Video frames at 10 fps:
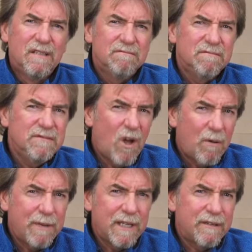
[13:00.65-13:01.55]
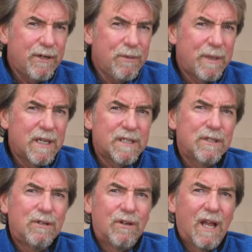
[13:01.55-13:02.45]
Not bad grouping at
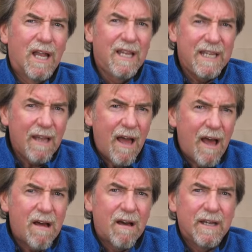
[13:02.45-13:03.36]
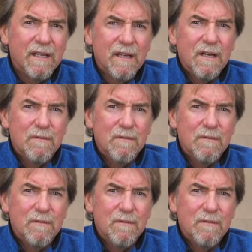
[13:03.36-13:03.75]
all, a little high,